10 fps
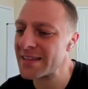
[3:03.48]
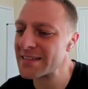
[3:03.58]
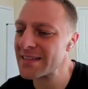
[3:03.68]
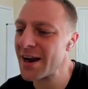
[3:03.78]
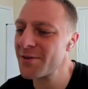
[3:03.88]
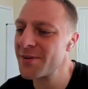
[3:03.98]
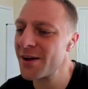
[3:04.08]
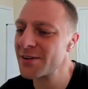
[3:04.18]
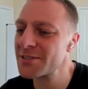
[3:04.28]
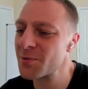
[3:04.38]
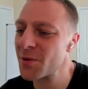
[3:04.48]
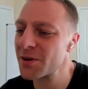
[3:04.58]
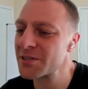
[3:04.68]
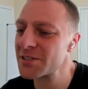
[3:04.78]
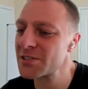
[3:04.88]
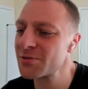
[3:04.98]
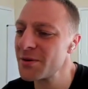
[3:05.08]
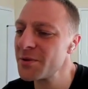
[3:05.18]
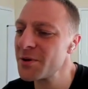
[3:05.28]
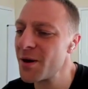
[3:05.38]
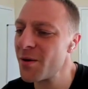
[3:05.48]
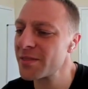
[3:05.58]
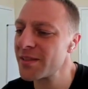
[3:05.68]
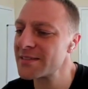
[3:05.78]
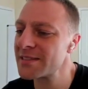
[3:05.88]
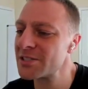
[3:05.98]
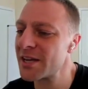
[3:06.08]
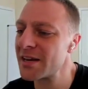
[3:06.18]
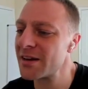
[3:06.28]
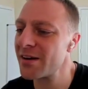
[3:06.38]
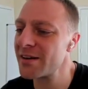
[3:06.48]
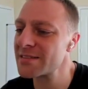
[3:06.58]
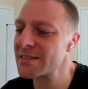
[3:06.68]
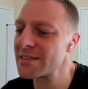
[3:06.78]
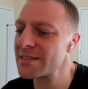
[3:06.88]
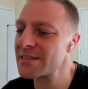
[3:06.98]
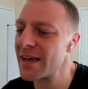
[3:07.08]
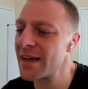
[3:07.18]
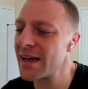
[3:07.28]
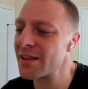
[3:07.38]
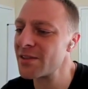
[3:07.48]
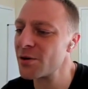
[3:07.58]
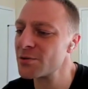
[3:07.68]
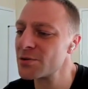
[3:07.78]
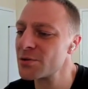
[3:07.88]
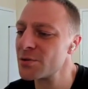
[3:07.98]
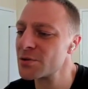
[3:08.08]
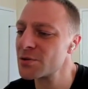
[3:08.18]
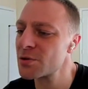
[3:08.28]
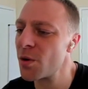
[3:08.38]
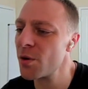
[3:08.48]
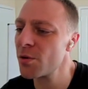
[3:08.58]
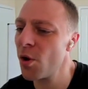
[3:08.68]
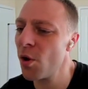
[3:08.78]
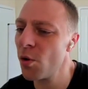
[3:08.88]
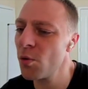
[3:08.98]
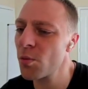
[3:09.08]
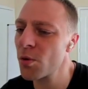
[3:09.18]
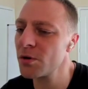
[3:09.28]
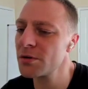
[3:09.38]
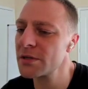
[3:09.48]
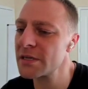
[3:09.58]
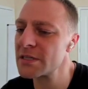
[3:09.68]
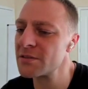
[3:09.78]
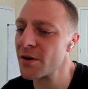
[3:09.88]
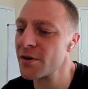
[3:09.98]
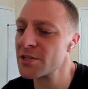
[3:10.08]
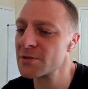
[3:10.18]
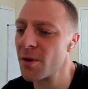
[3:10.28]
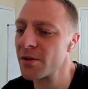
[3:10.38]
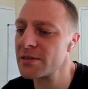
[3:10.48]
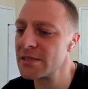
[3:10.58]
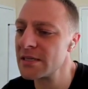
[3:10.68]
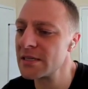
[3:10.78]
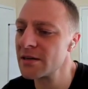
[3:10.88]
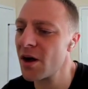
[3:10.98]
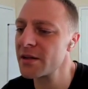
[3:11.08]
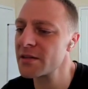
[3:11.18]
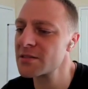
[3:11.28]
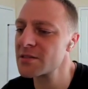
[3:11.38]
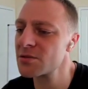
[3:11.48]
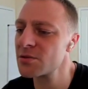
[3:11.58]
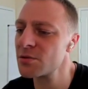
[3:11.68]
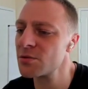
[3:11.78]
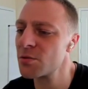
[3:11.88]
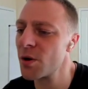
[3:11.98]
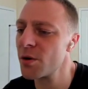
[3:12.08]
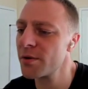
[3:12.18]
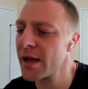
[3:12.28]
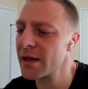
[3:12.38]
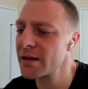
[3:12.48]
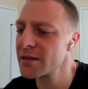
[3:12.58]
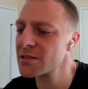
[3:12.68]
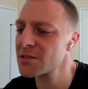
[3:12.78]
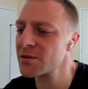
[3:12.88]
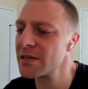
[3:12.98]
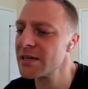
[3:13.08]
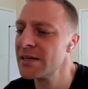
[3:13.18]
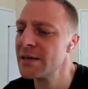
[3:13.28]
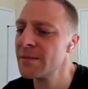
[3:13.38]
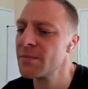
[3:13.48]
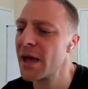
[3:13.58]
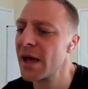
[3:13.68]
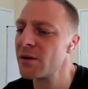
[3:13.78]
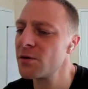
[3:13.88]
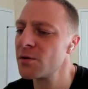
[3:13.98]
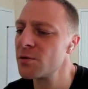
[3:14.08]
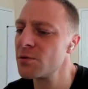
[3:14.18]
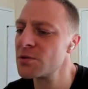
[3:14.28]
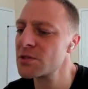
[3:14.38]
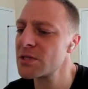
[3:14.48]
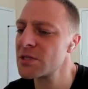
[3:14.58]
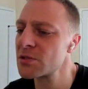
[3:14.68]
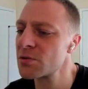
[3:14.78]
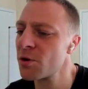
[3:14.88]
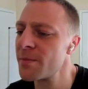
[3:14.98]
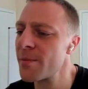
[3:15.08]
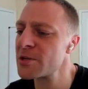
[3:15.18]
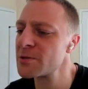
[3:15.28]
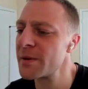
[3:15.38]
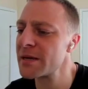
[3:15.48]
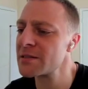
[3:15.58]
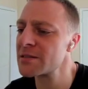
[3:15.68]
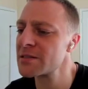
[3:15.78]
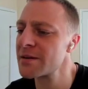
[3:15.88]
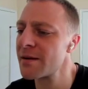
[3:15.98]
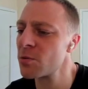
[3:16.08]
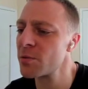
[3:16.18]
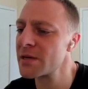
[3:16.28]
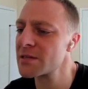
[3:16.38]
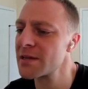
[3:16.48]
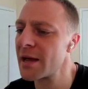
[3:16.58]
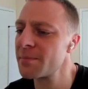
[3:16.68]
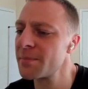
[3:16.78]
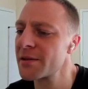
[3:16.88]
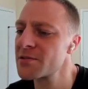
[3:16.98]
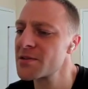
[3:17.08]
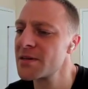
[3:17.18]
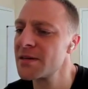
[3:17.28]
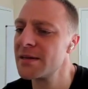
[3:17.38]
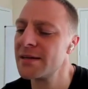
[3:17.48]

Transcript: This latter fallacy works extremely well with less educated audiences and those whose quote, whole world is very small indeed, audiences who quote, hate history and whose historical memory spans several weeks at best.